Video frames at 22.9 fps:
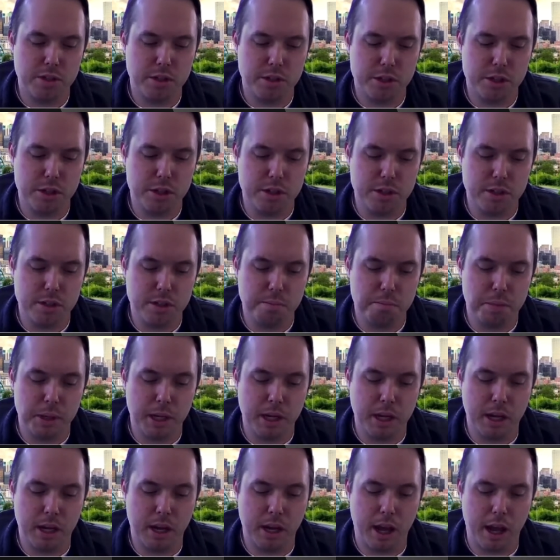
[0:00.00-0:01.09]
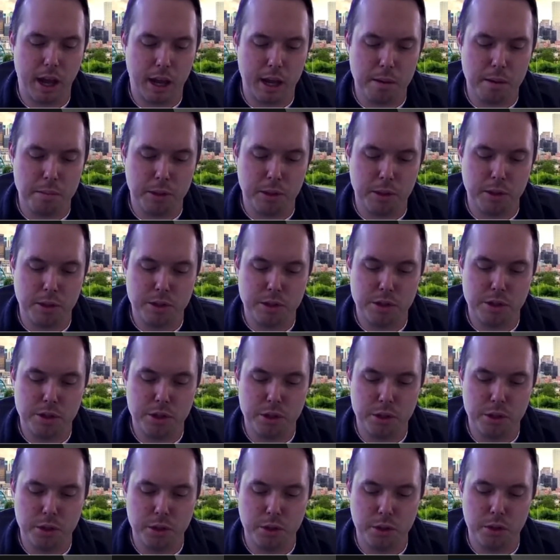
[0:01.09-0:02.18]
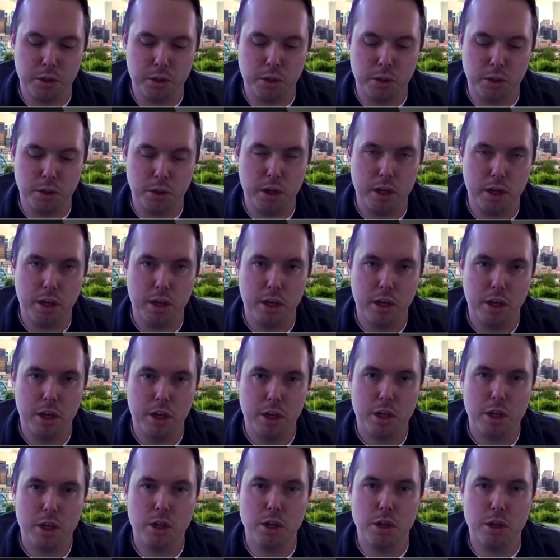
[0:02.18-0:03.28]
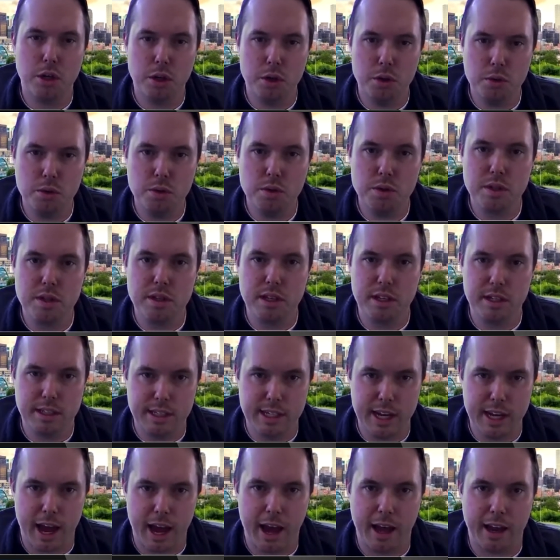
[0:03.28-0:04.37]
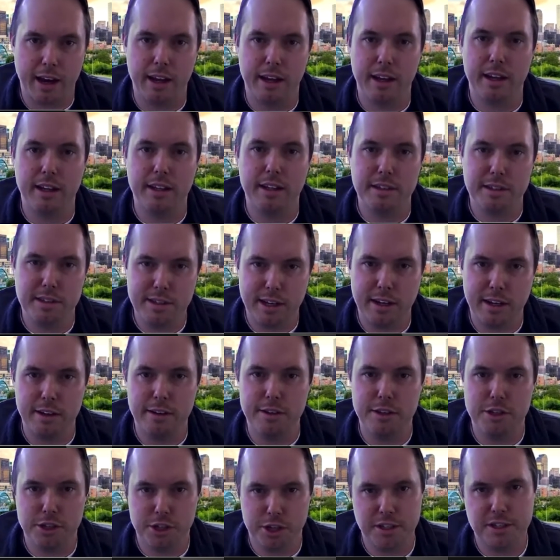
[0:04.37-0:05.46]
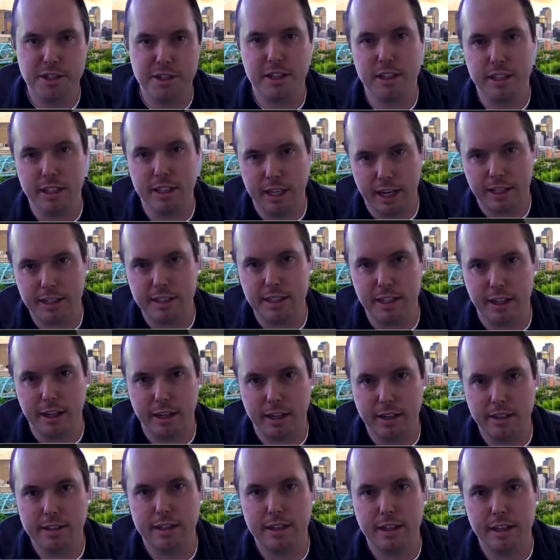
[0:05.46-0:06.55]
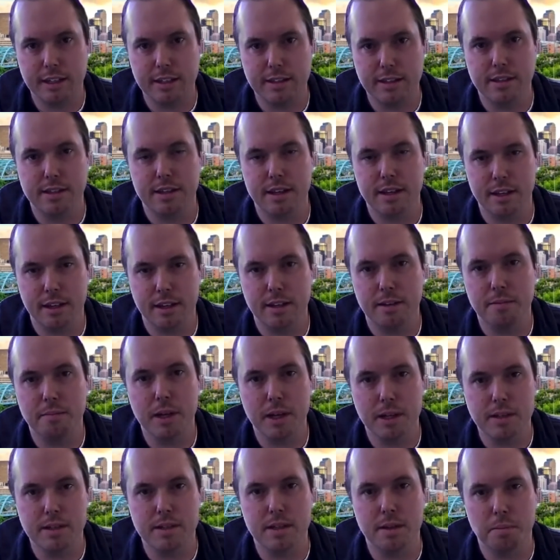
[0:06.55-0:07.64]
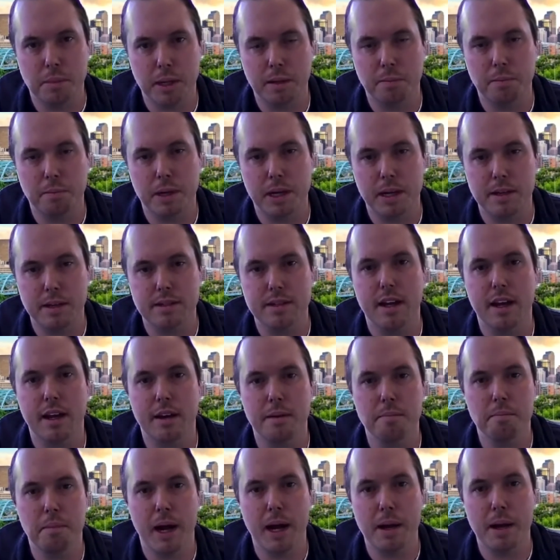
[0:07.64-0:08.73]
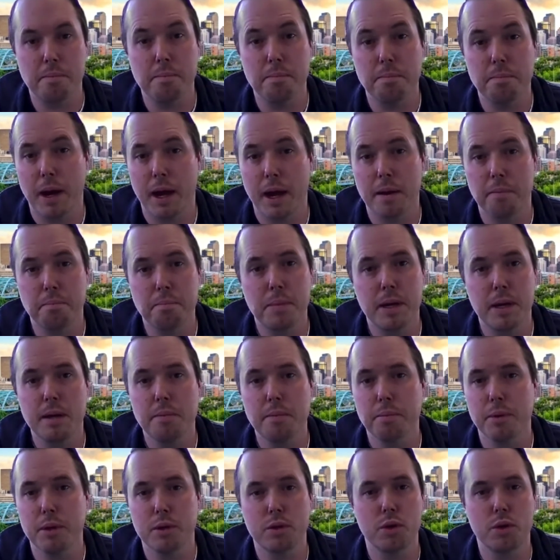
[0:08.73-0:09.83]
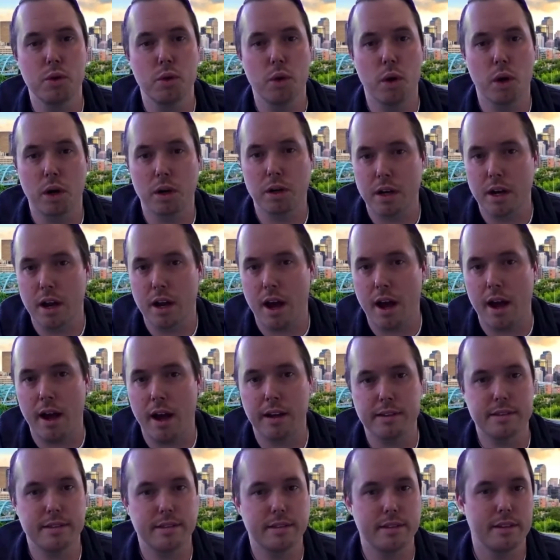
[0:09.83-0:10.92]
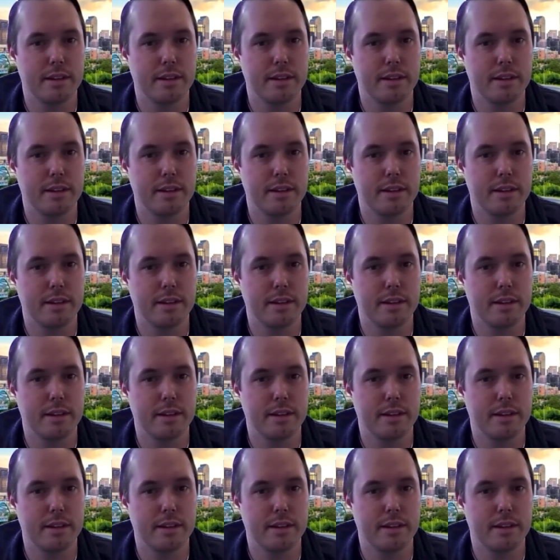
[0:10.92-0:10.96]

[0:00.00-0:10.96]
Just being able to use the data instead of just collecting it is the big piece. And by people who are not